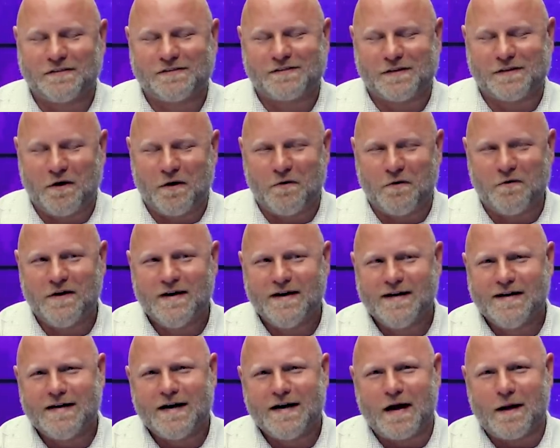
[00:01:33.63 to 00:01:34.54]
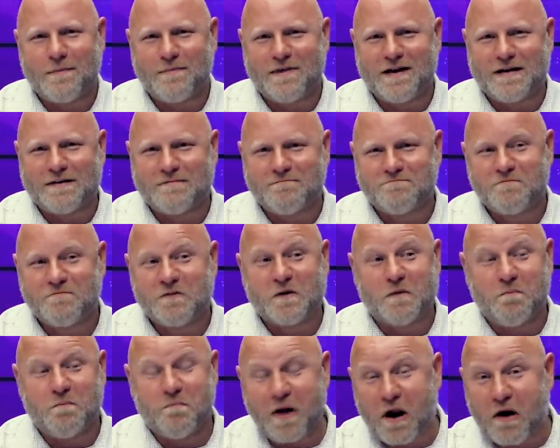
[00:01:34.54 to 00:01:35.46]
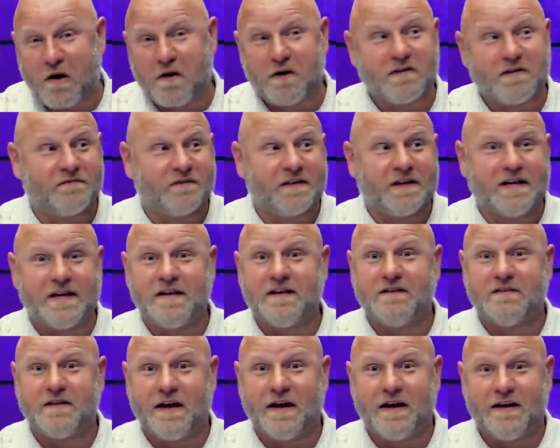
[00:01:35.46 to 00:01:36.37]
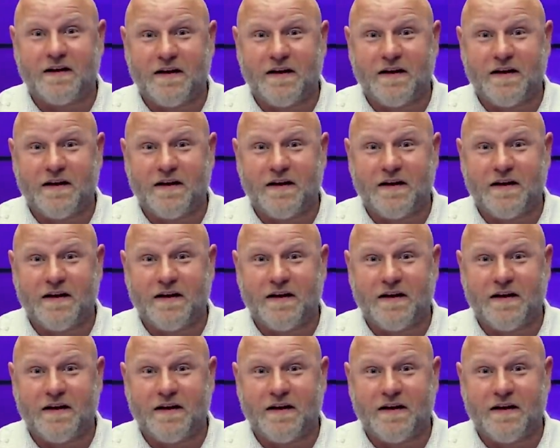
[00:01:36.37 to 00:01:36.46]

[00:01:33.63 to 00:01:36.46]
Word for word: So, I mean, comparatively,